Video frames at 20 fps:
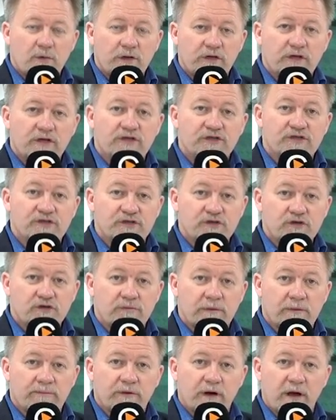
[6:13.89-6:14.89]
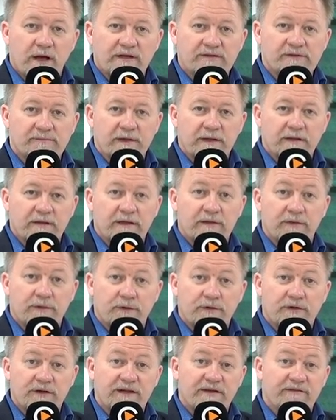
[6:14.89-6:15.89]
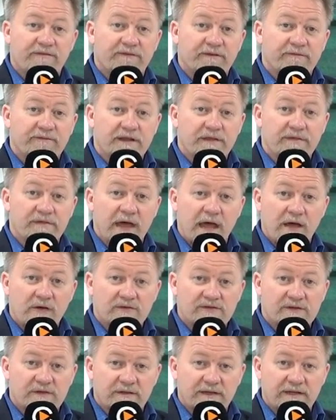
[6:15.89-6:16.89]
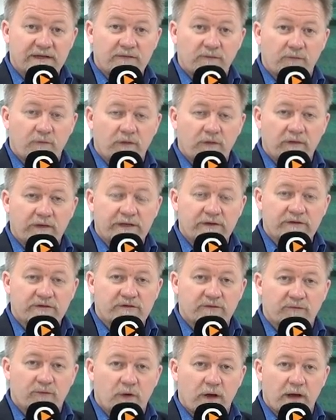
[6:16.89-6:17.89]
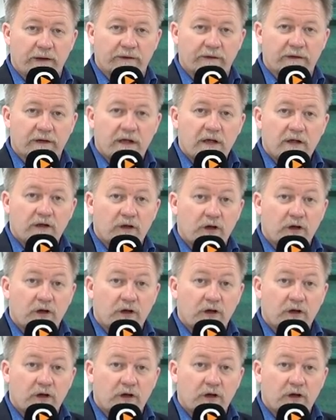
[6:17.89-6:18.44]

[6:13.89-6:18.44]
would consume approximately 30 to 50,000 liters of water,